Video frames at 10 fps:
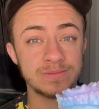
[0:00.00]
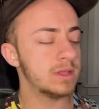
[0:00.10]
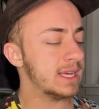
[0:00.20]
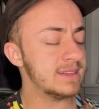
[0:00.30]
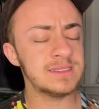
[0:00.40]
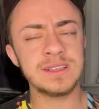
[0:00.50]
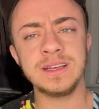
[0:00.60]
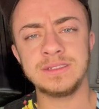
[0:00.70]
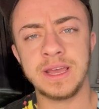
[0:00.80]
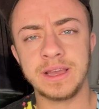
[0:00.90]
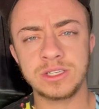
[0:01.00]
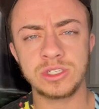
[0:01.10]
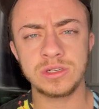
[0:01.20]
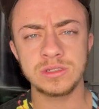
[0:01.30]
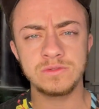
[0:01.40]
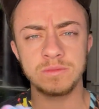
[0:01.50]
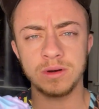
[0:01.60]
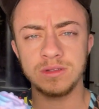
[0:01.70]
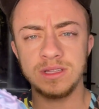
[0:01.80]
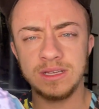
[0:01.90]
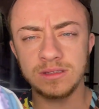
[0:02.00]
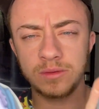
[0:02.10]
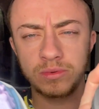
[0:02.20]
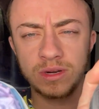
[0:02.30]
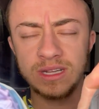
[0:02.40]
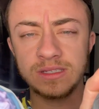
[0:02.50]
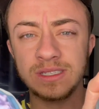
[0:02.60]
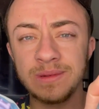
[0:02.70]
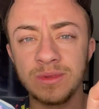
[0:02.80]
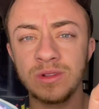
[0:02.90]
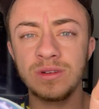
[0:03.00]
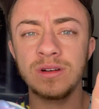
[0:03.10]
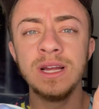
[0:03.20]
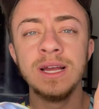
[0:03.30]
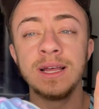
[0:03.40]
The inside textures for both of these are pretty similar.